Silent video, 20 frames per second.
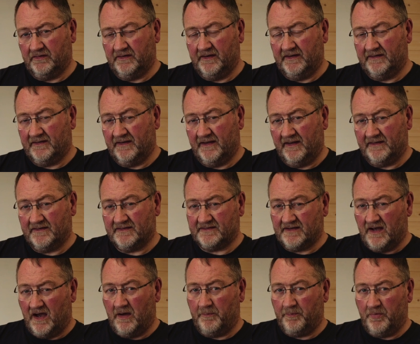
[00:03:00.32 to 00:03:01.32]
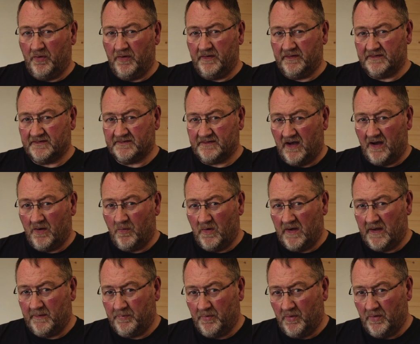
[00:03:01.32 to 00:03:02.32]
you'll need to hit the start point, the start
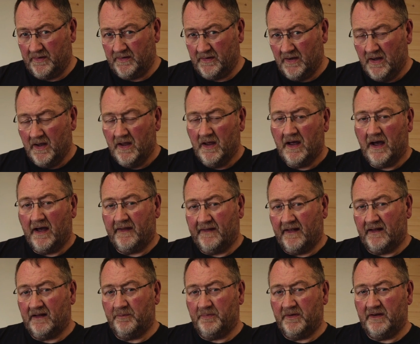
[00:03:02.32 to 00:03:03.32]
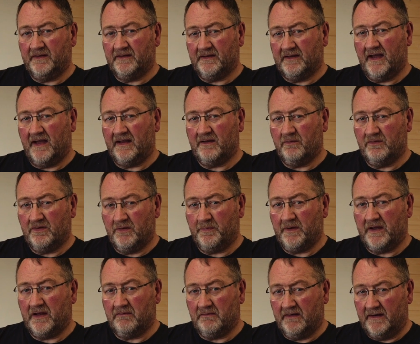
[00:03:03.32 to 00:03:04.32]
waypoint, and that'll be indicated with the
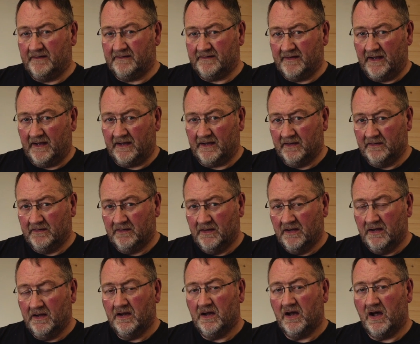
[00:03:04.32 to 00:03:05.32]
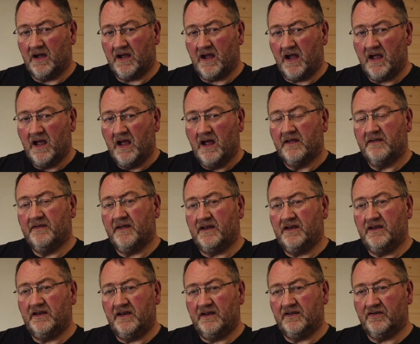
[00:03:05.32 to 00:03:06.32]
big green tick. Okay, then
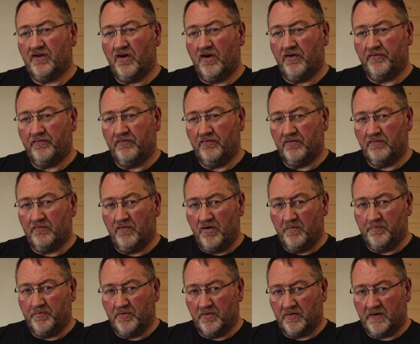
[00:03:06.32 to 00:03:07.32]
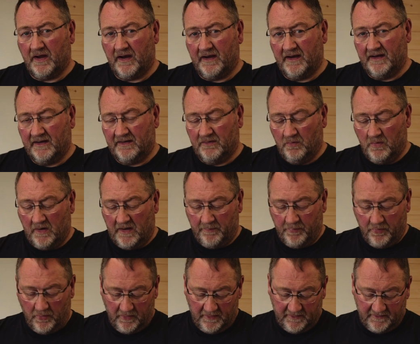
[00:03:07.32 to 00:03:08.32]
you need to go through the roadbook and hit the
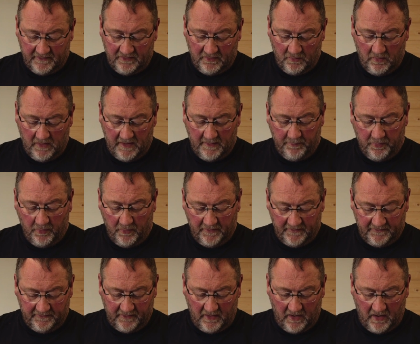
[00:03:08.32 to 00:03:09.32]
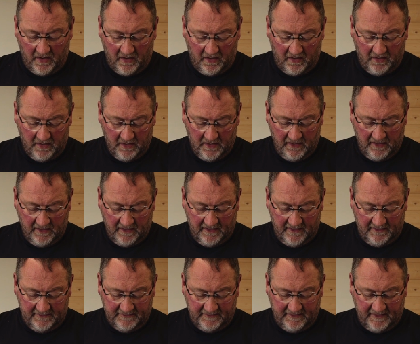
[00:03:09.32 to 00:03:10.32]
waypoints. And the waypoints are
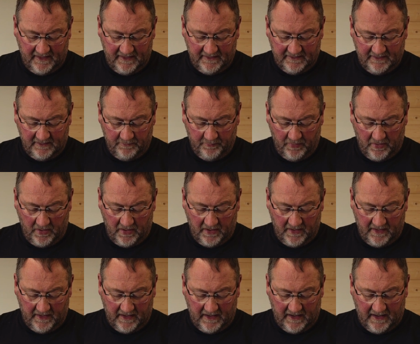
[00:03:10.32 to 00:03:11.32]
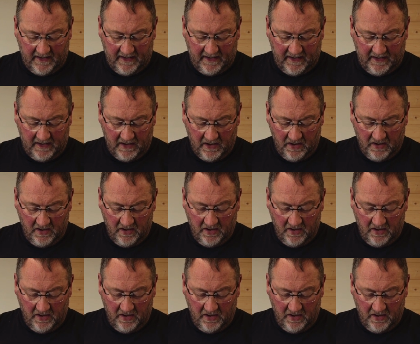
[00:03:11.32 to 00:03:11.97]
indicated by a